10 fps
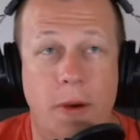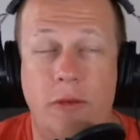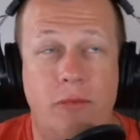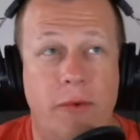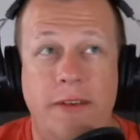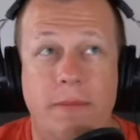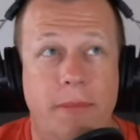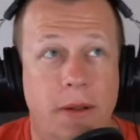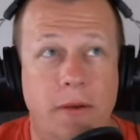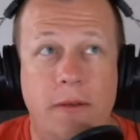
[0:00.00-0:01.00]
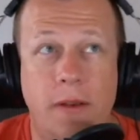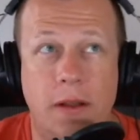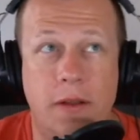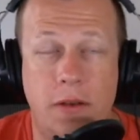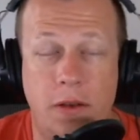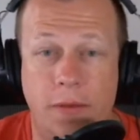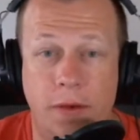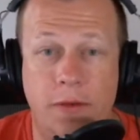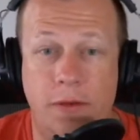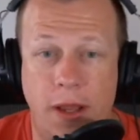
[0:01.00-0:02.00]
most recent oh, builds yeah, definitely are, are old
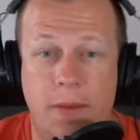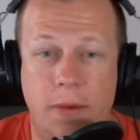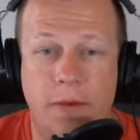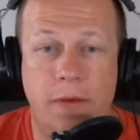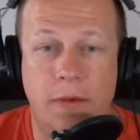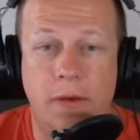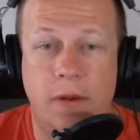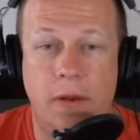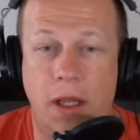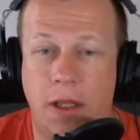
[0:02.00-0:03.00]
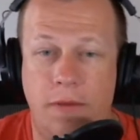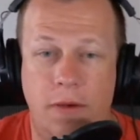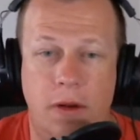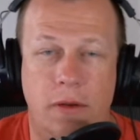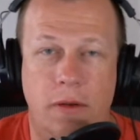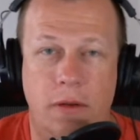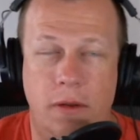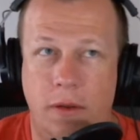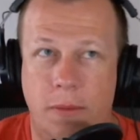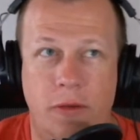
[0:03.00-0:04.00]
universal builds. tables. Yep. Like you've got
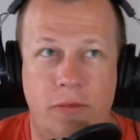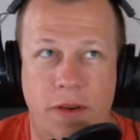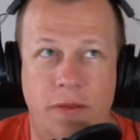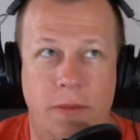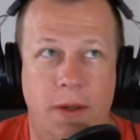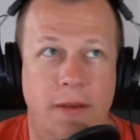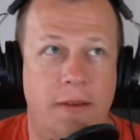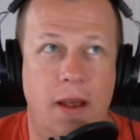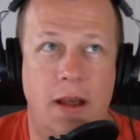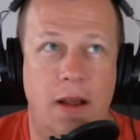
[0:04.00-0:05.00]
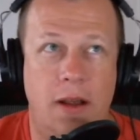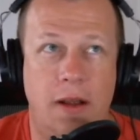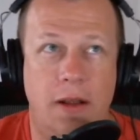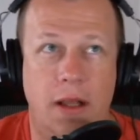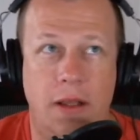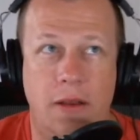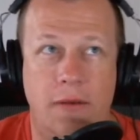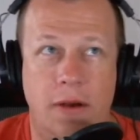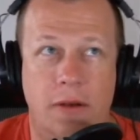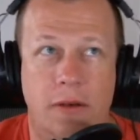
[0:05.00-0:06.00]
the, the most recent ones are like
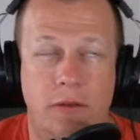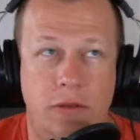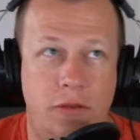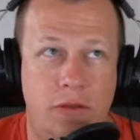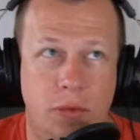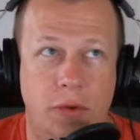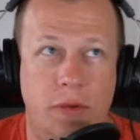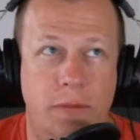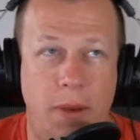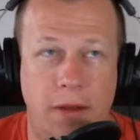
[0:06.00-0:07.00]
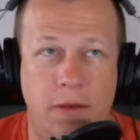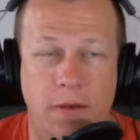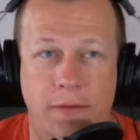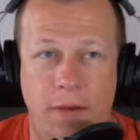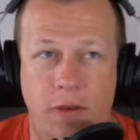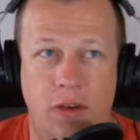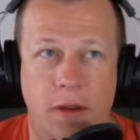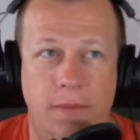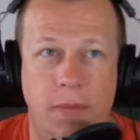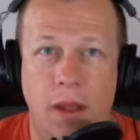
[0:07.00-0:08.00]
you've got Jaws, Back to the
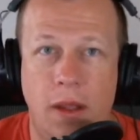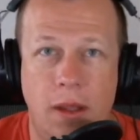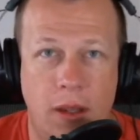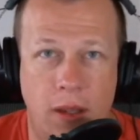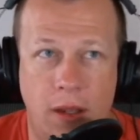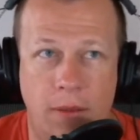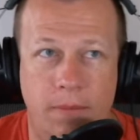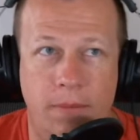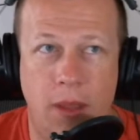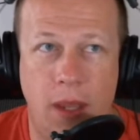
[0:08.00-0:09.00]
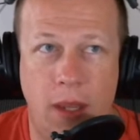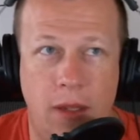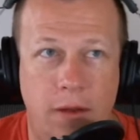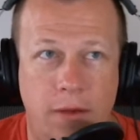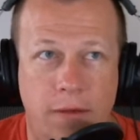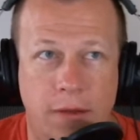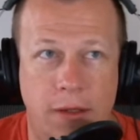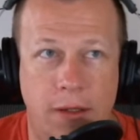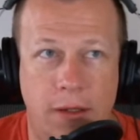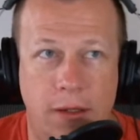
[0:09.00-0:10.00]
Future, um, and
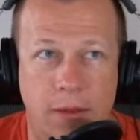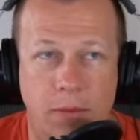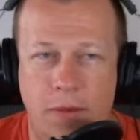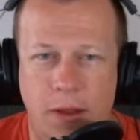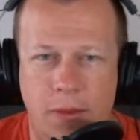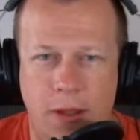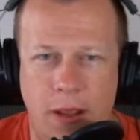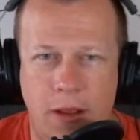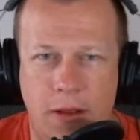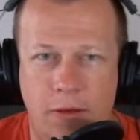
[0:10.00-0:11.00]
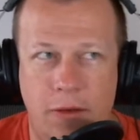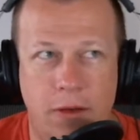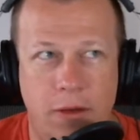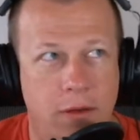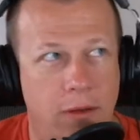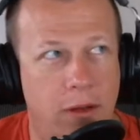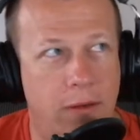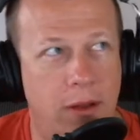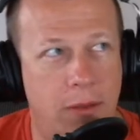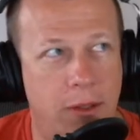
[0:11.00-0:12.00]
uh, what's the other one in that collection?
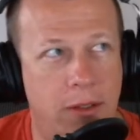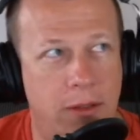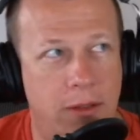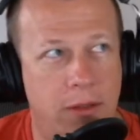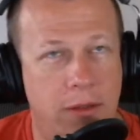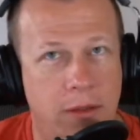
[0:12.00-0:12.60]
It's another one. E.T.